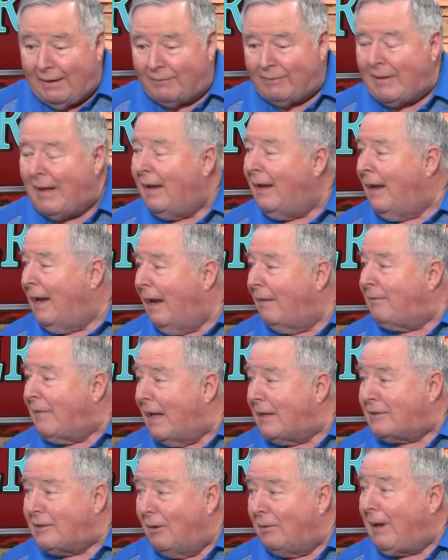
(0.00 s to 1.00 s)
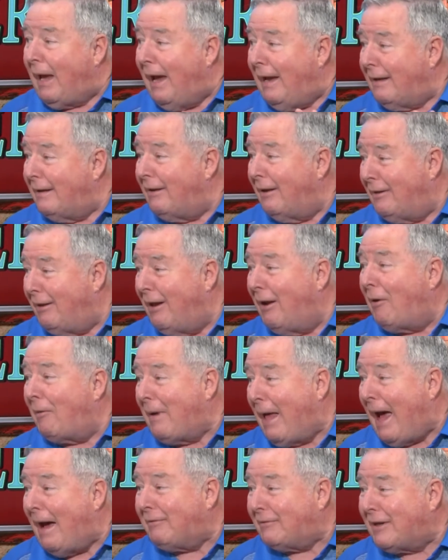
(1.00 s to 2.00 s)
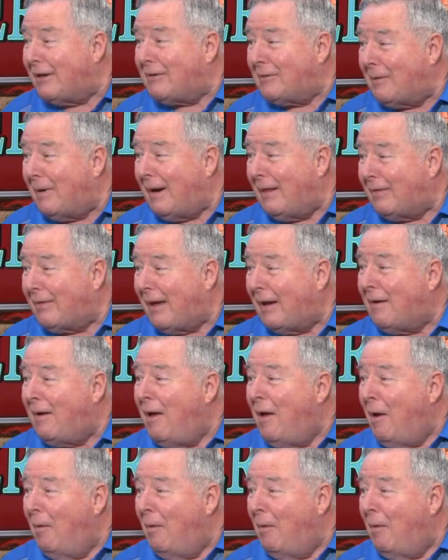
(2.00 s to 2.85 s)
If, if that's okay, you, need, you don't have to do anything.